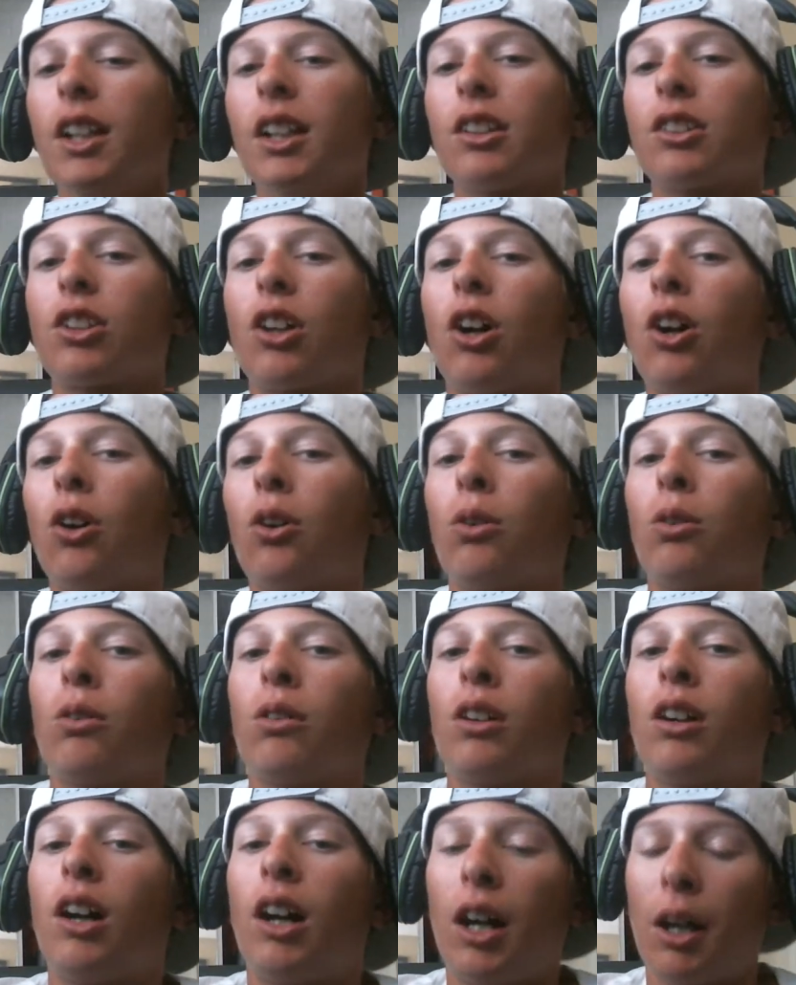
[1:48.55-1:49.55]

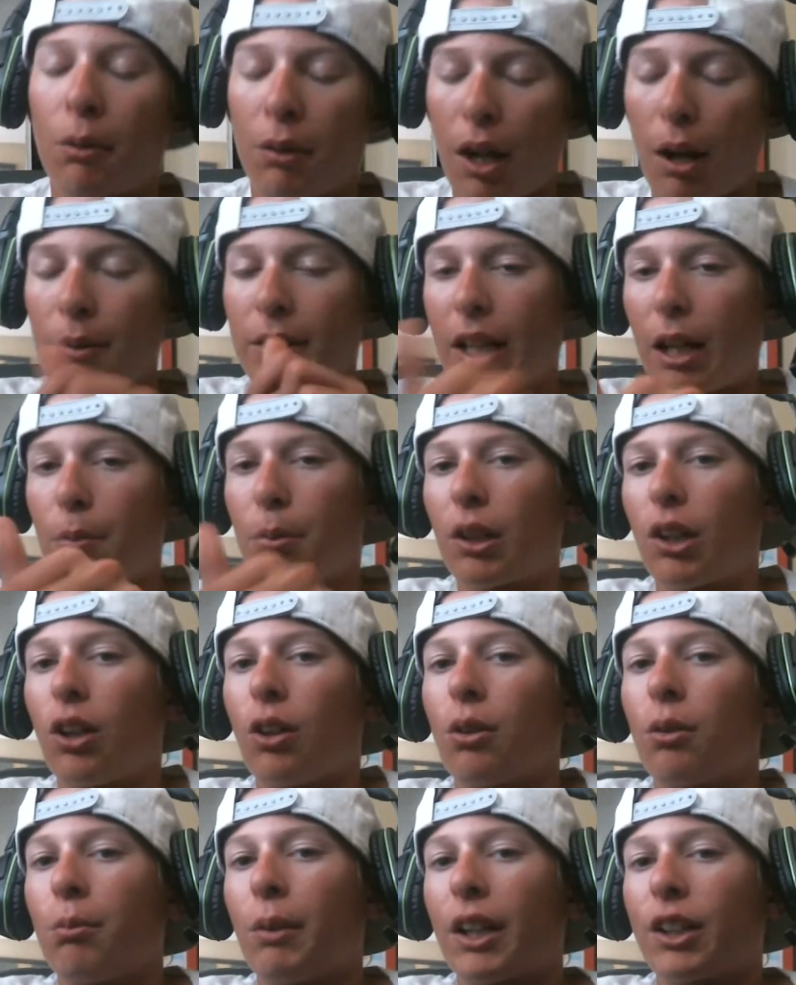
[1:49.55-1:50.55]
So, um, comment down
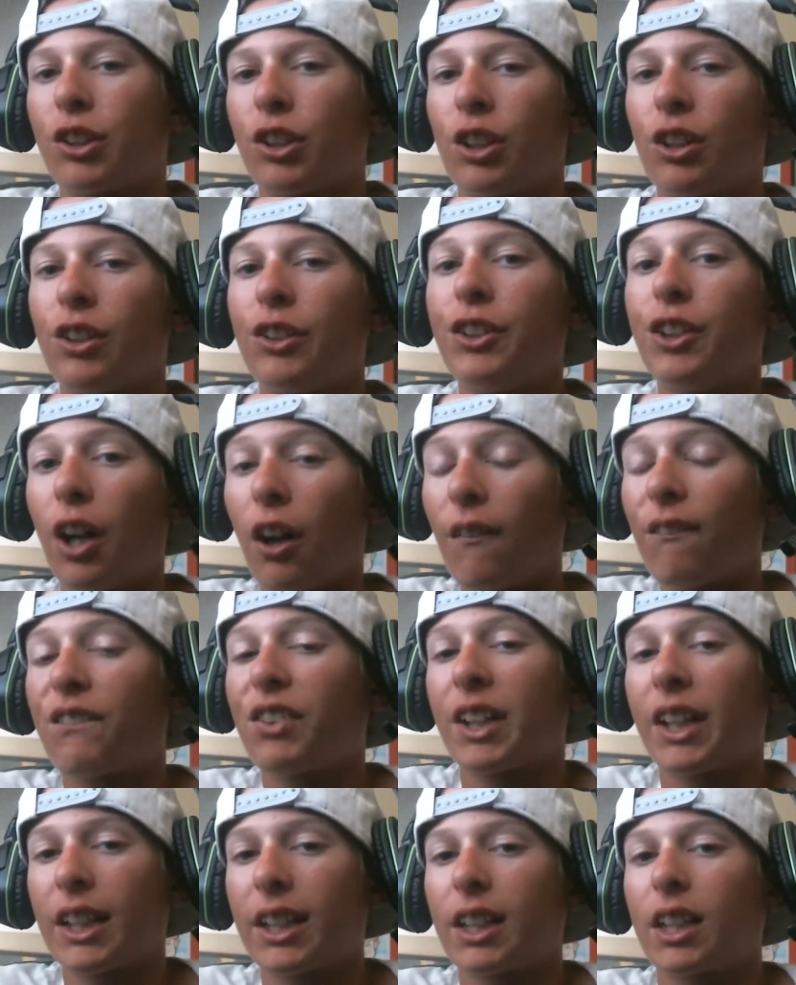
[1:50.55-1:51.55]
below. Make sure you don't
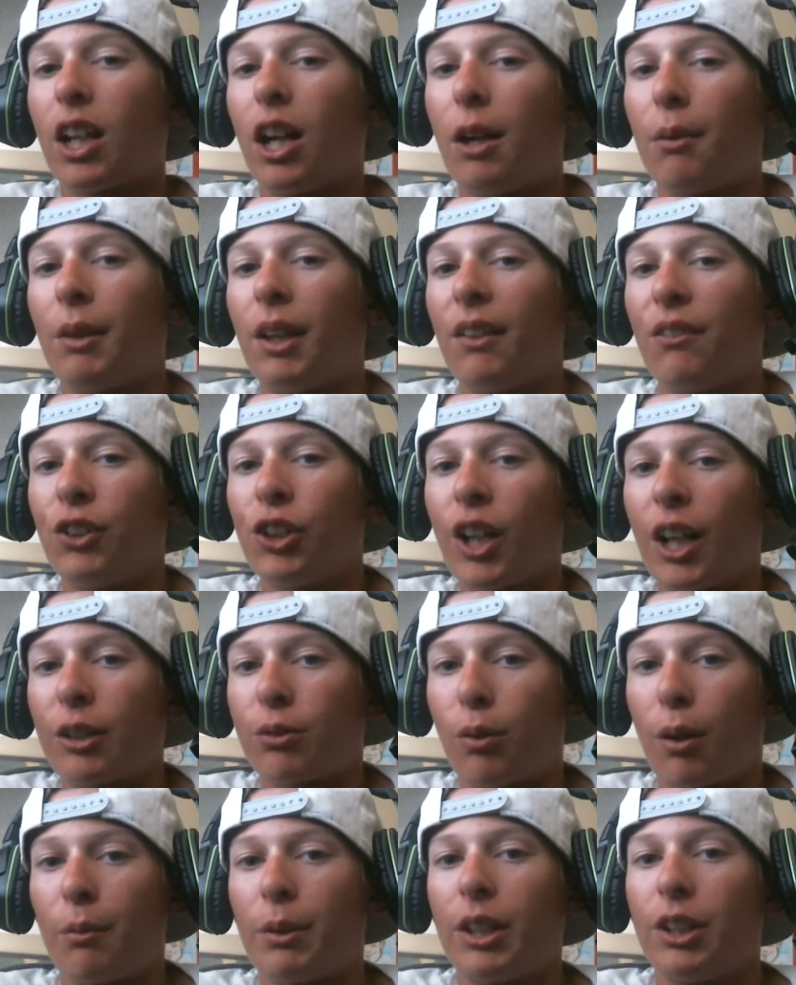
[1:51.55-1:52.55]
forget to comment. If you
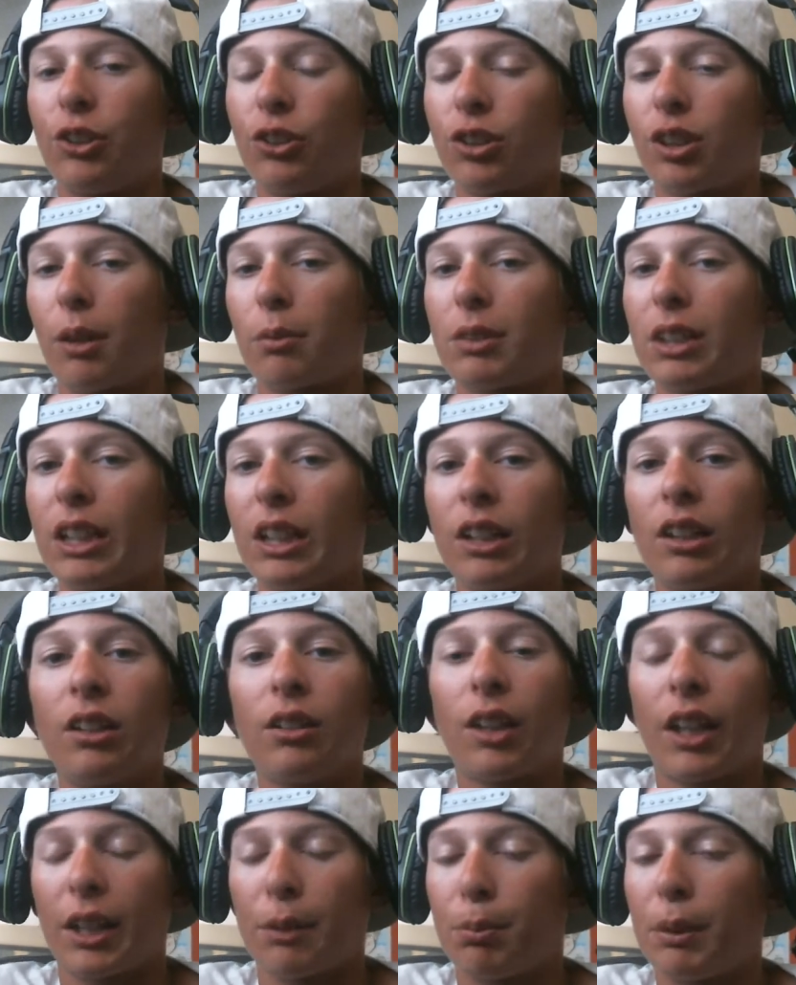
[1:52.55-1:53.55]
guys want me to do something,
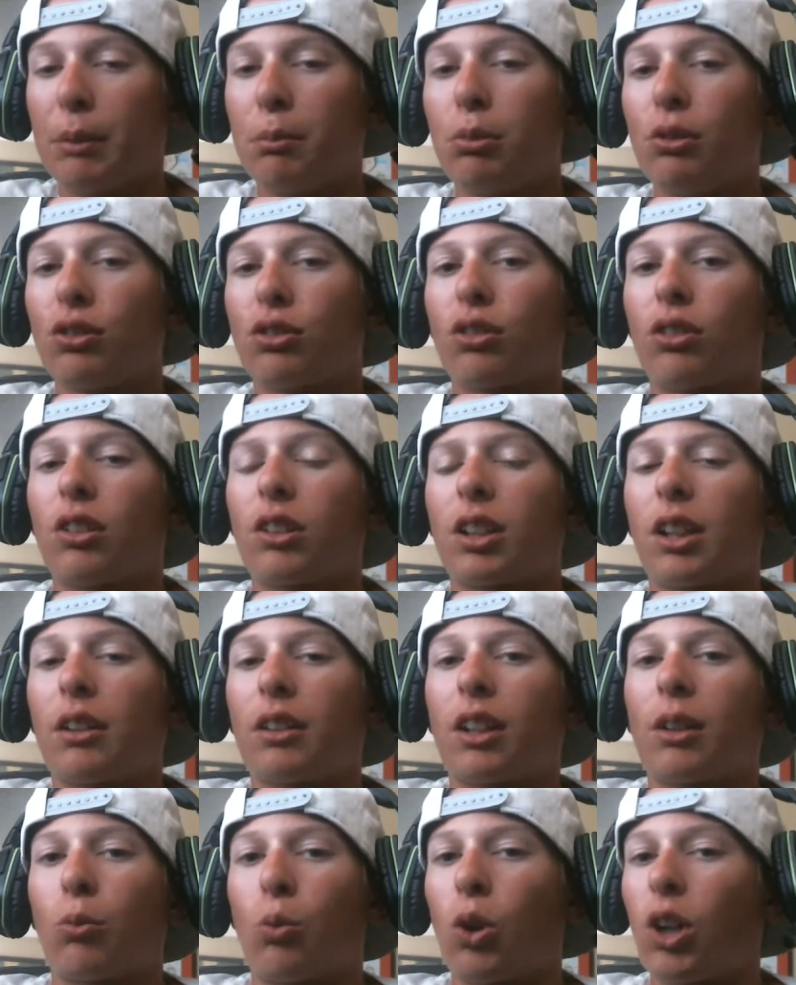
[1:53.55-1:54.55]
like Bean Boozled or
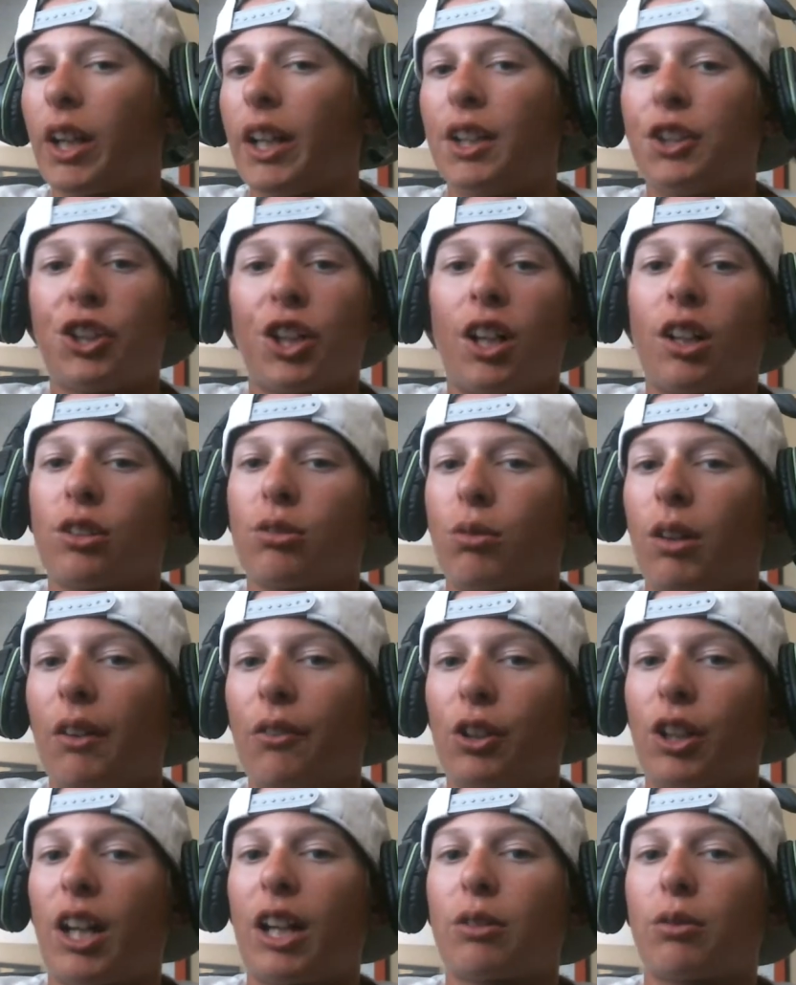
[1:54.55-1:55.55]
something, Warhead Challenge,
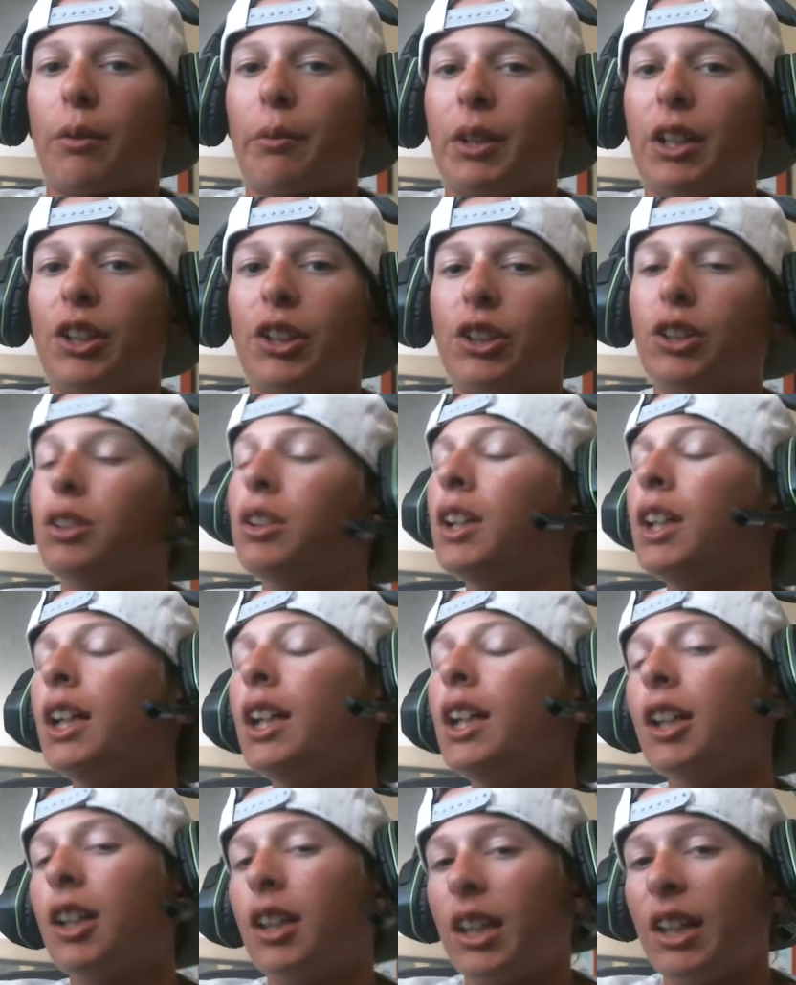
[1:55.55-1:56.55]
whatever you guys want me to do,
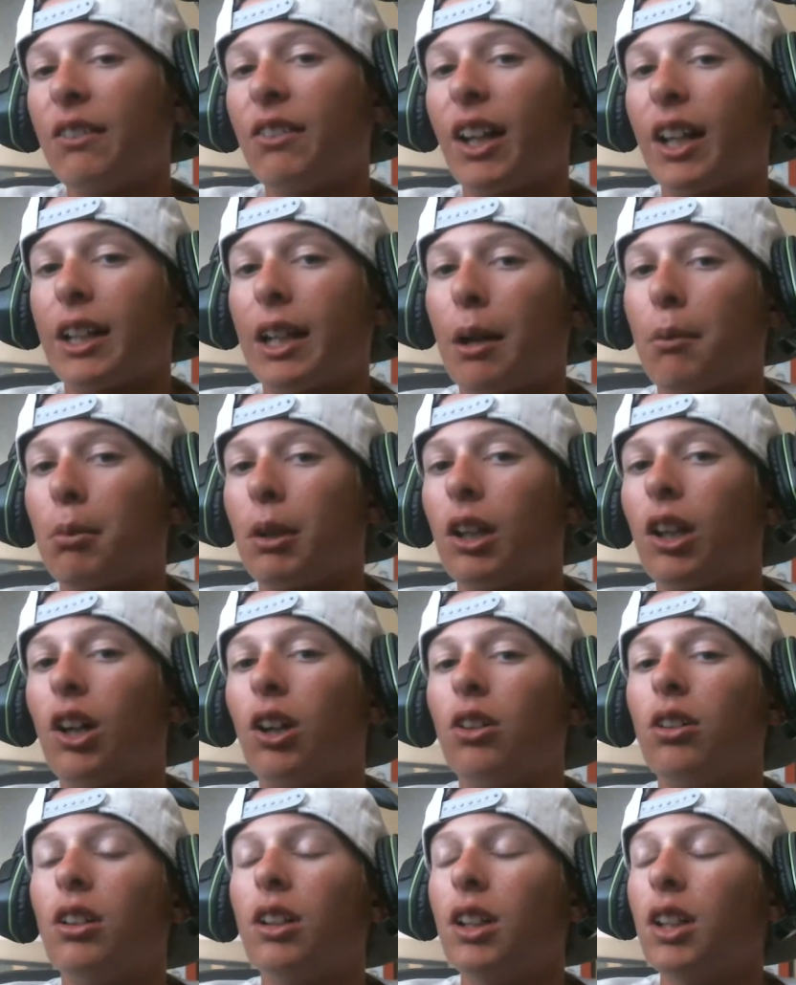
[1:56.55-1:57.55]
leave that down
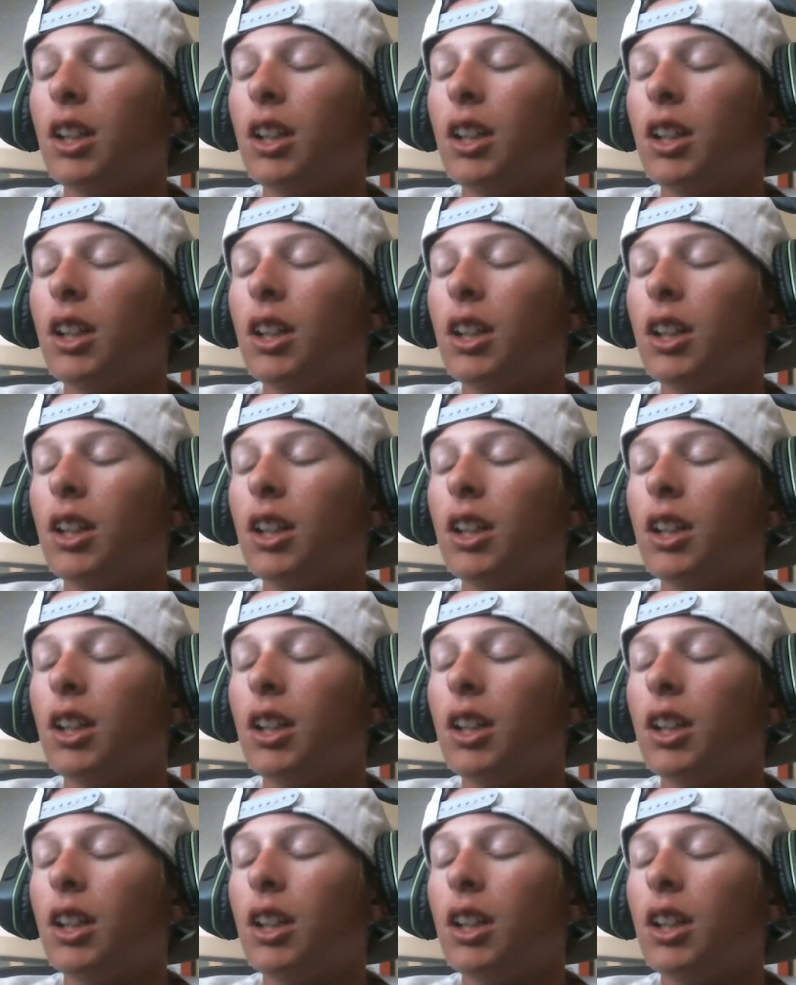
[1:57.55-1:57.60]
below.